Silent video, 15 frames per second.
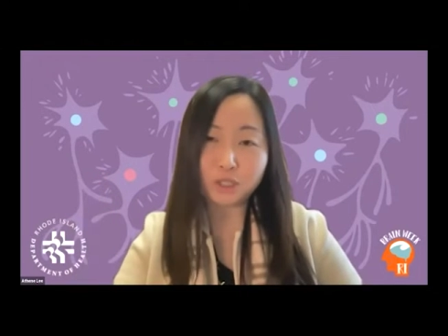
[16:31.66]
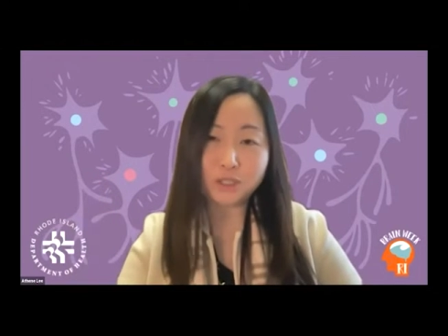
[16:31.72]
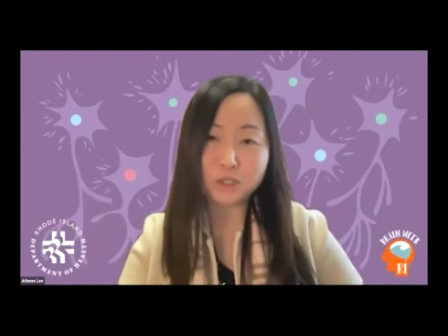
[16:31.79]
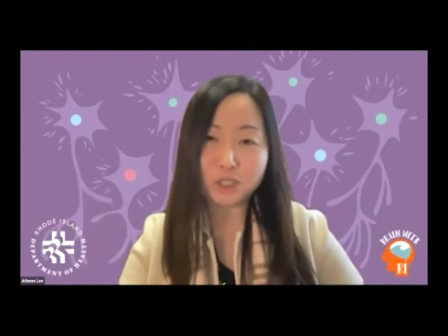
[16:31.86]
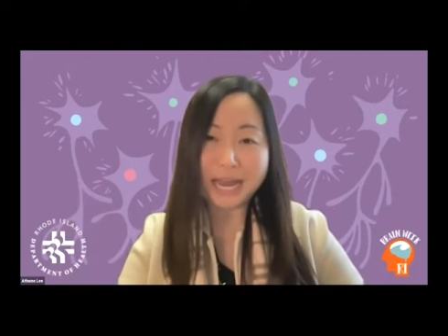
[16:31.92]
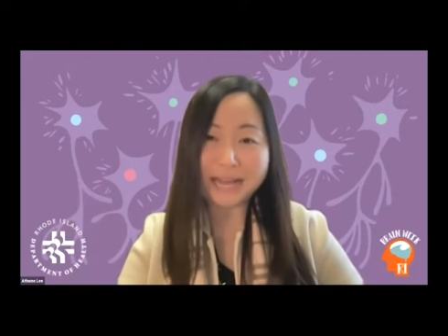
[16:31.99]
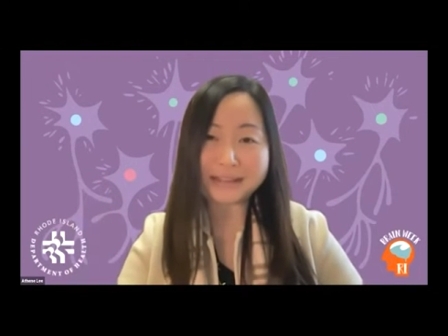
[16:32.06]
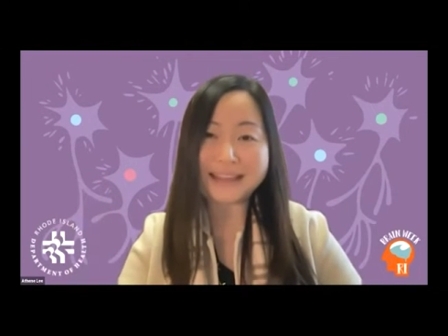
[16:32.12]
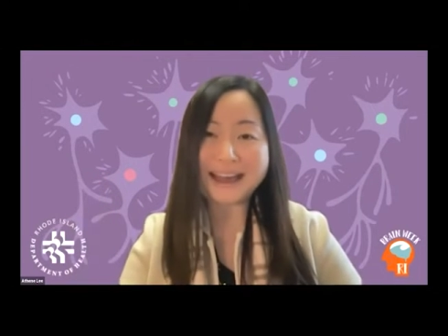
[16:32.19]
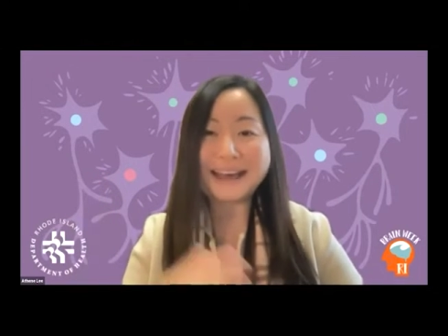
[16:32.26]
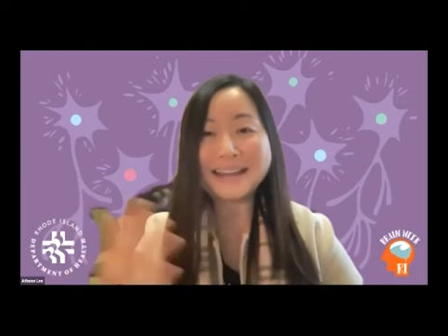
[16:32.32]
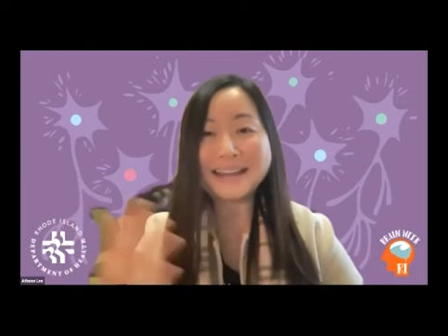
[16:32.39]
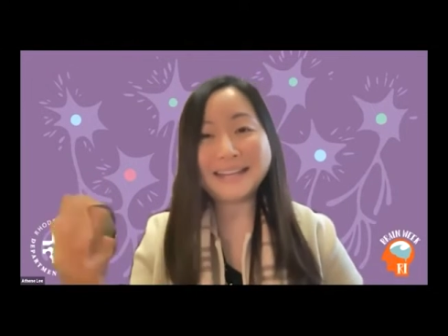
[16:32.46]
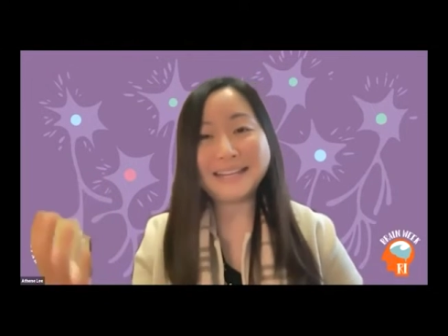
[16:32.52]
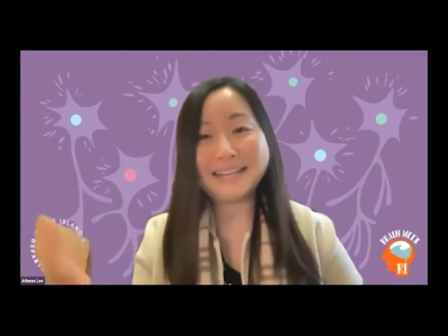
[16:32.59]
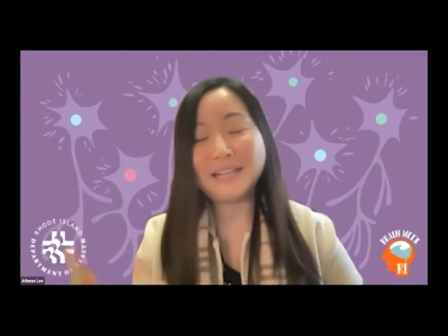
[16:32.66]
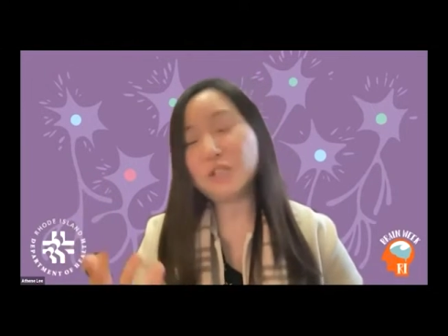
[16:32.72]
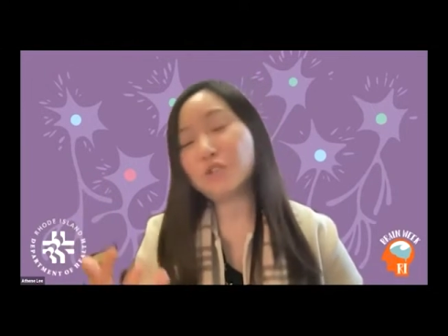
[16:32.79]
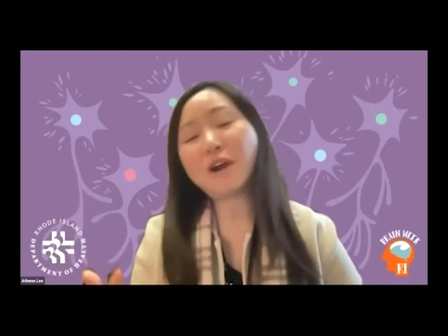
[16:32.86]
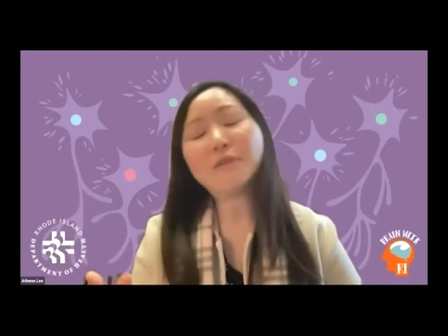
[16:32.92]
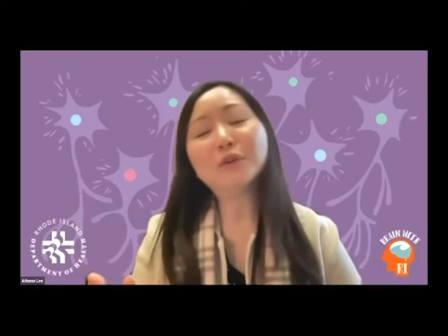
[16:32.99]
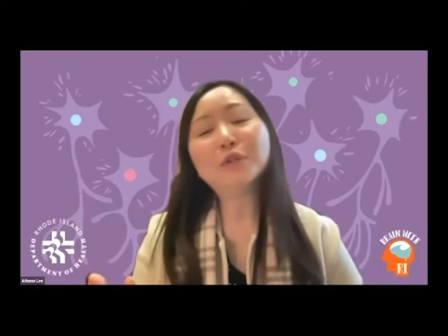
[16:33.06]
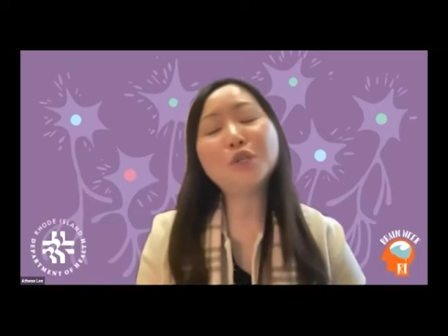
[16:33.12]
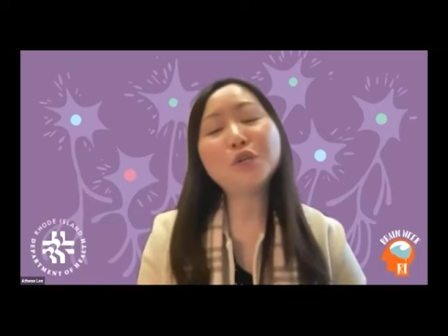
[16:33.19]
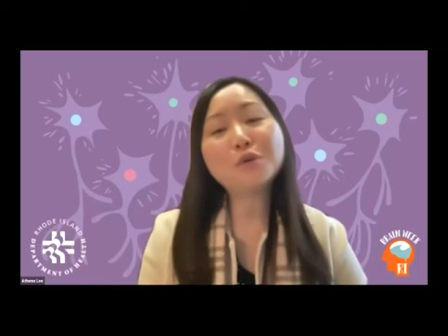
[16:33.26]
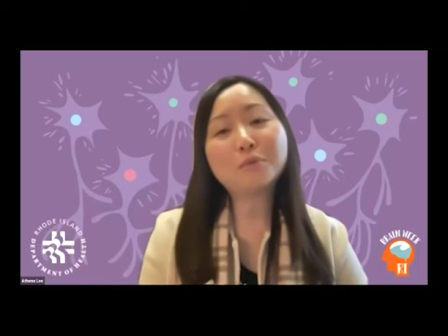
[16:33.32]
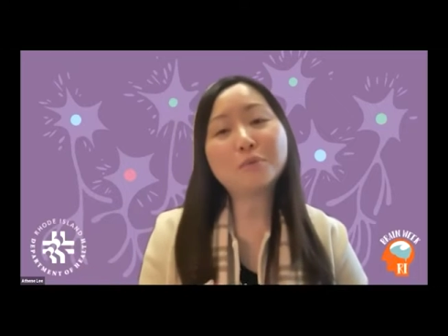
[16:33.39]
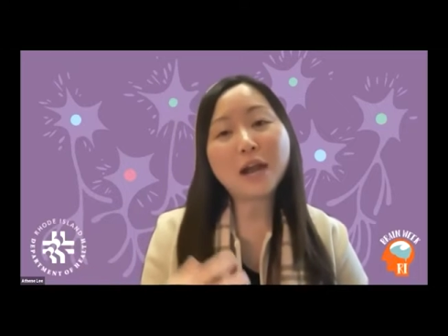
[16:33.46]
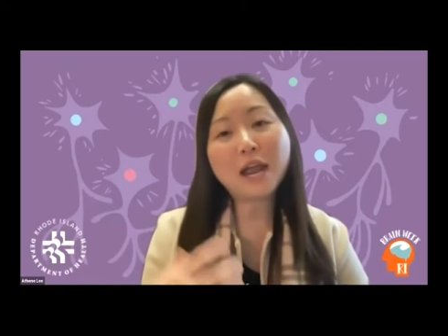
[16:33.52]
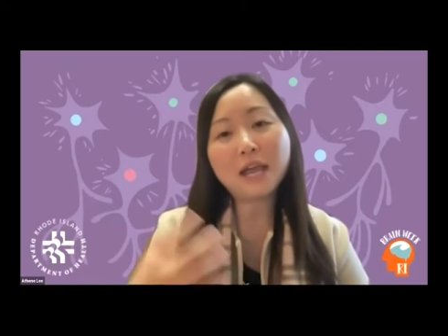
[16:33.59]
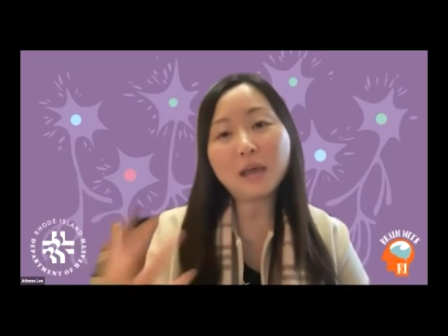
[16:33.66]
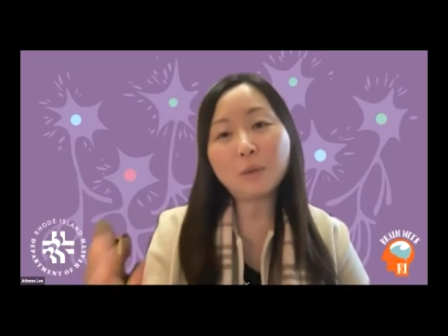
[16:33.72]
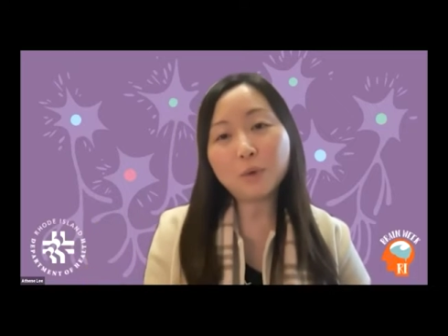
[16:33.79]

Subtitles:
inject that, and then it travel to your brain.